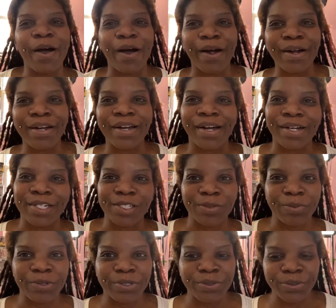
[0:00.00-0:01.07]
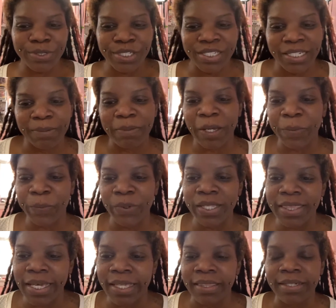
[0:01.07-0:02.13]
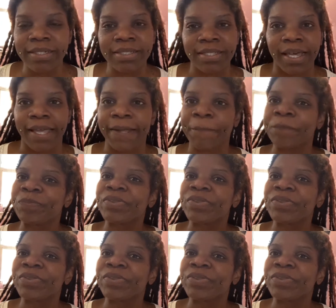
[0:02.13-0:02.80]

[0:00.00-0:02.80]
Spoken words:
art entrepreneurship and what that looks like.